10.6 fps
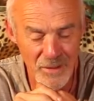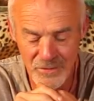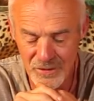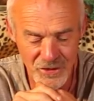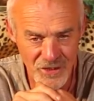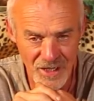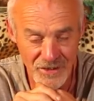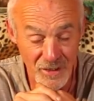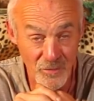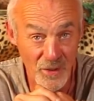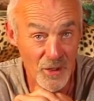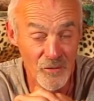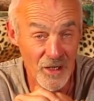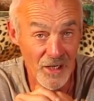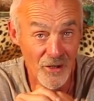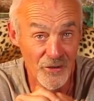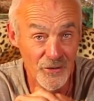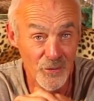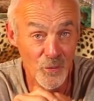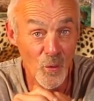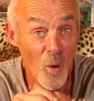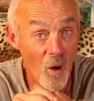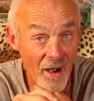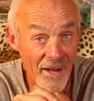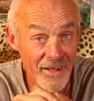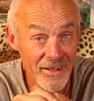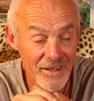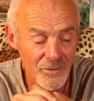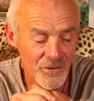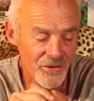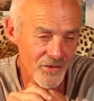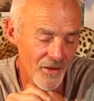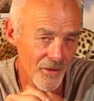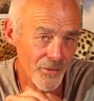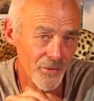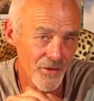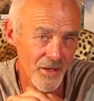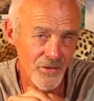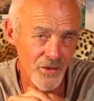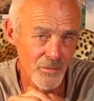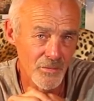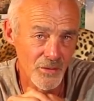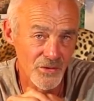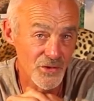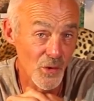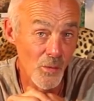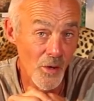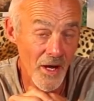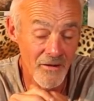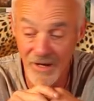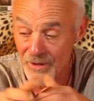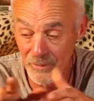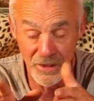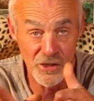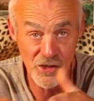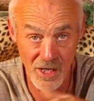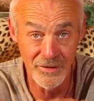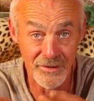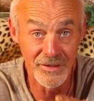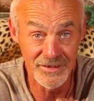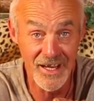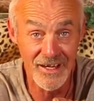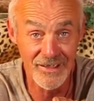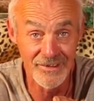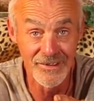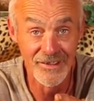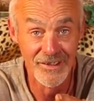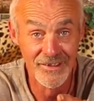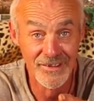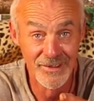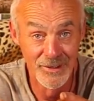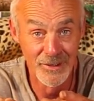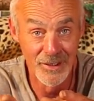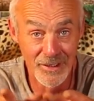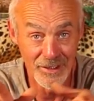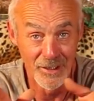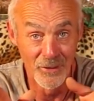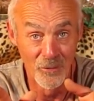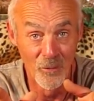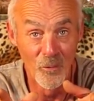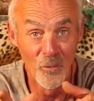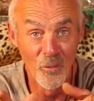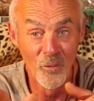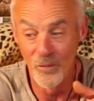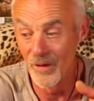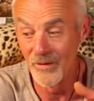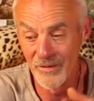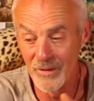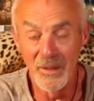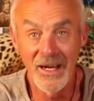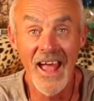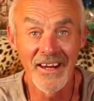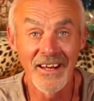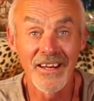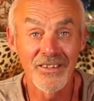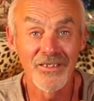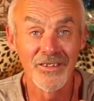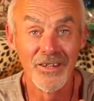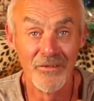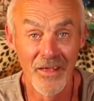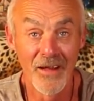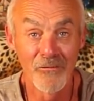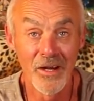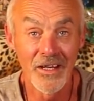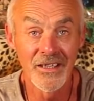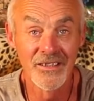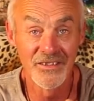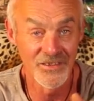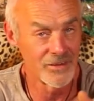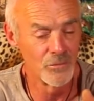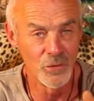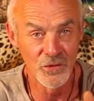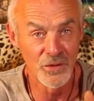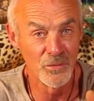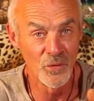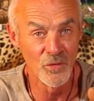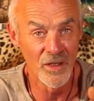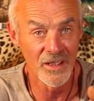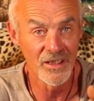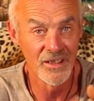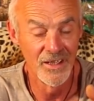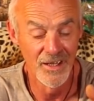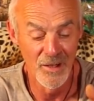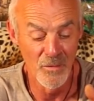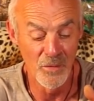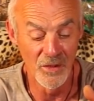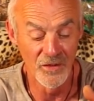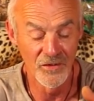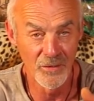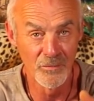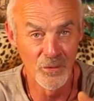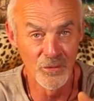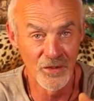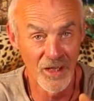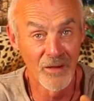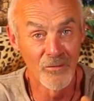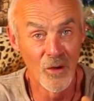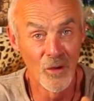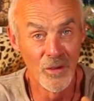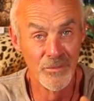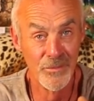absolutely tragic. And when I realised why, it was so simple, schoolboy error. And I'm going to show you exactly, you know, the mechanics of that rig. Simple rig, but simple to get right.